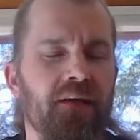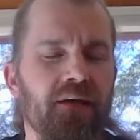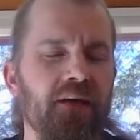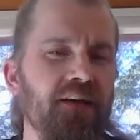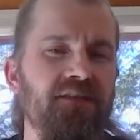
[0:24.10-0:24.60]

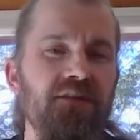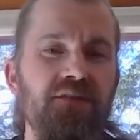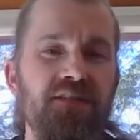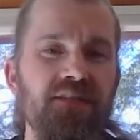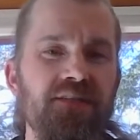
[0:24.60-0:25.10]
It's
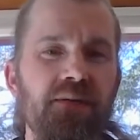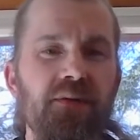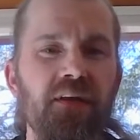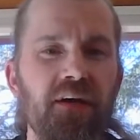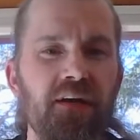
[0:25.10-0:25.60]
used to
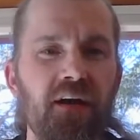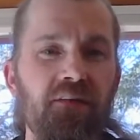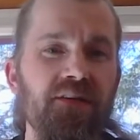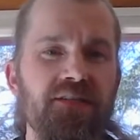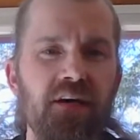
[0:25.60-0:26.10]
stimulate
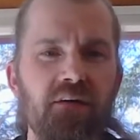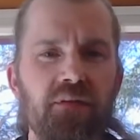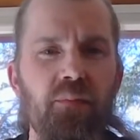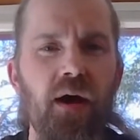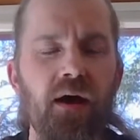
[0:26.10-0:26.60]
every cell of the
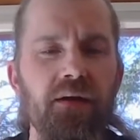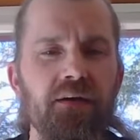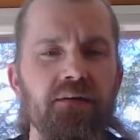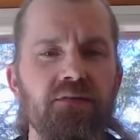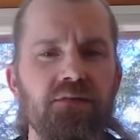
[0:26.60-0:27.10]

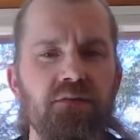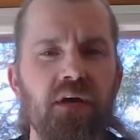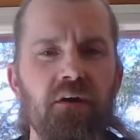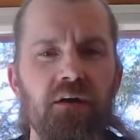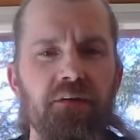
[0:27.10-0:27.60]
body to
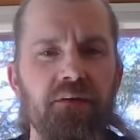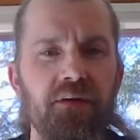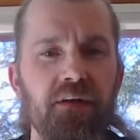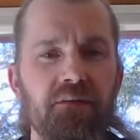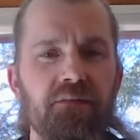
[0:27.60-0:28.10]
carry out their
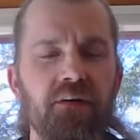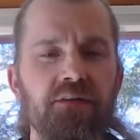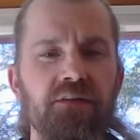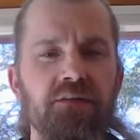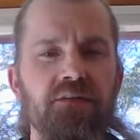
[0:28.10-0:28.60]
daily
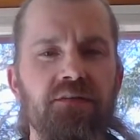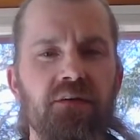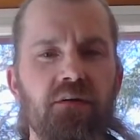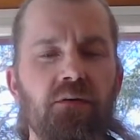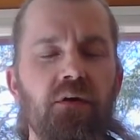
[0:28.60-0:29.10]
functions.
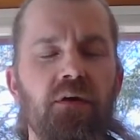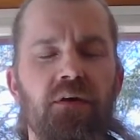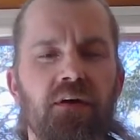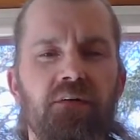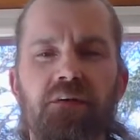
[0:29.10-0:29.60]
So
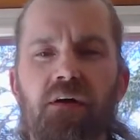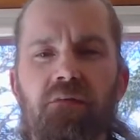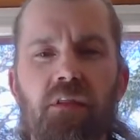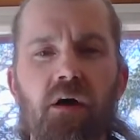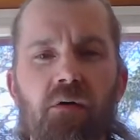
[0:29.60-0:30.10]
if you have
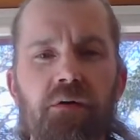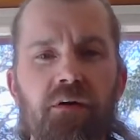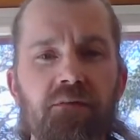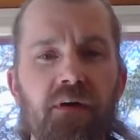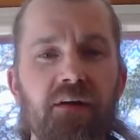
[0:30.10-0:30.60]
low
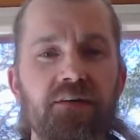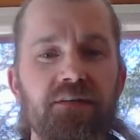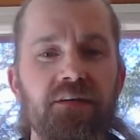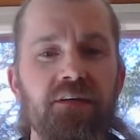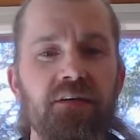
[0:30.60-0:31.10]
nerve
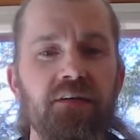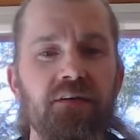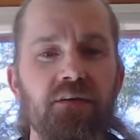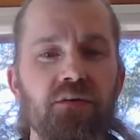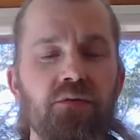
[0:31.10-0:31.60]
energy,
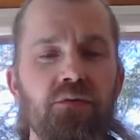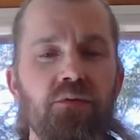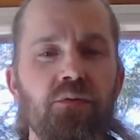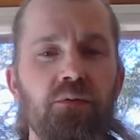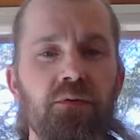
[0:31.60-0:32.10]

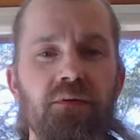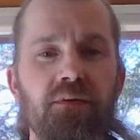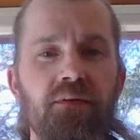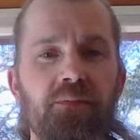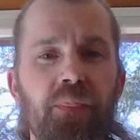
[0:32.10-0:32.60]
you
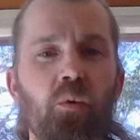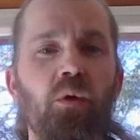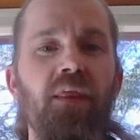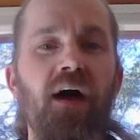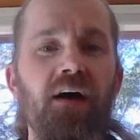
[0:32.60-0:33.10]
will
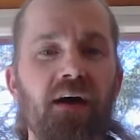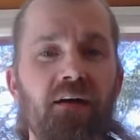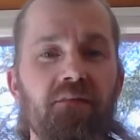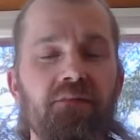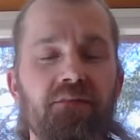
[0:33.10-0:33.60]
not
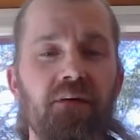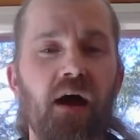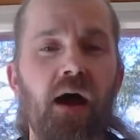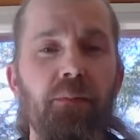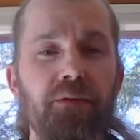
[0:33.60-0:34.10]
have
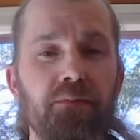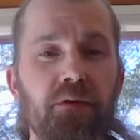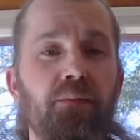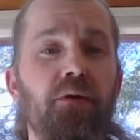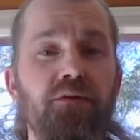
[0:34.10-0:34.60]

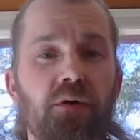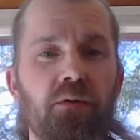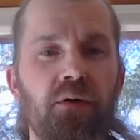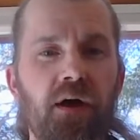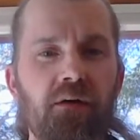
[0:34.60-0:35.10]
optimum or total
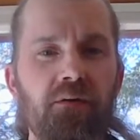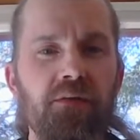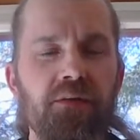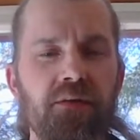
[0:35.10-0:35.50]
health,